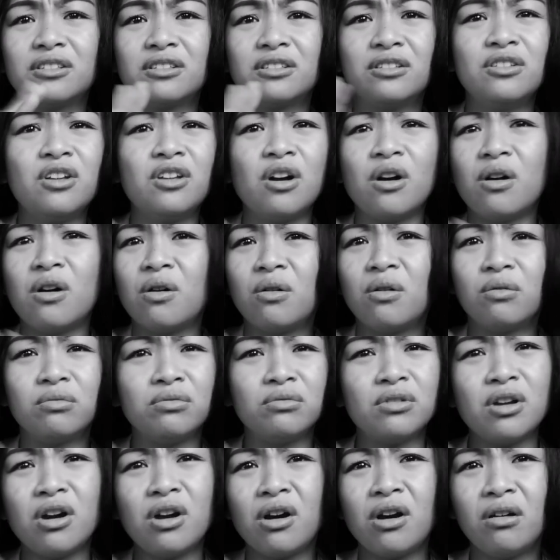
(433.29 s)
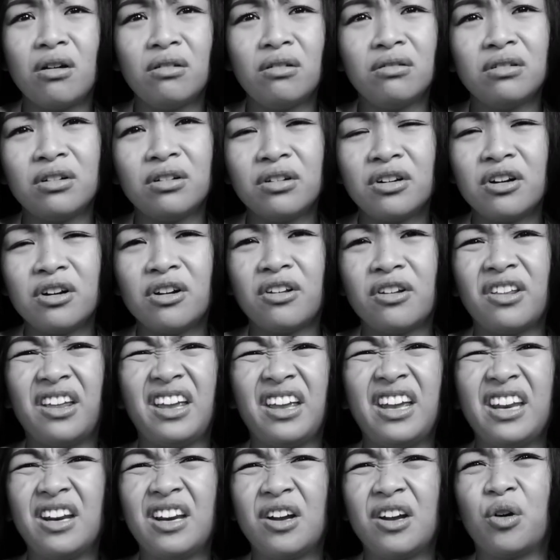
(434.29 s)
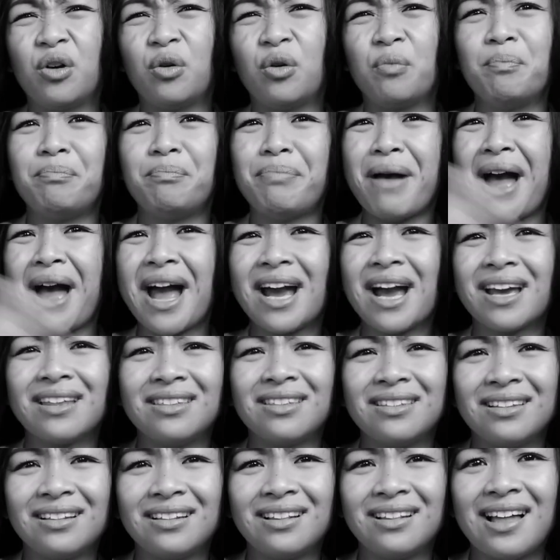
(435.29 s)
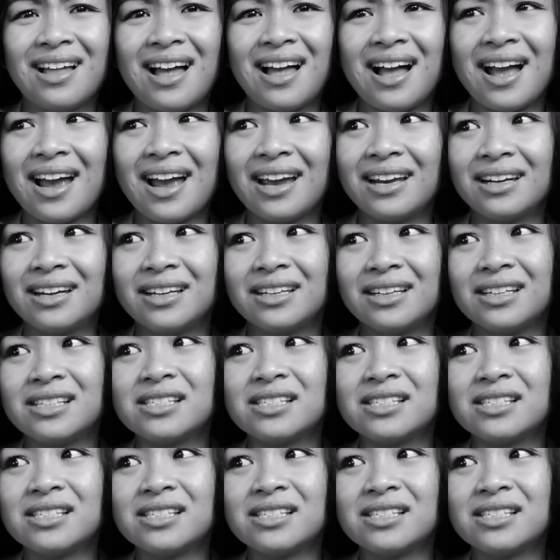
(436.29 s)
No, they need to go back the line.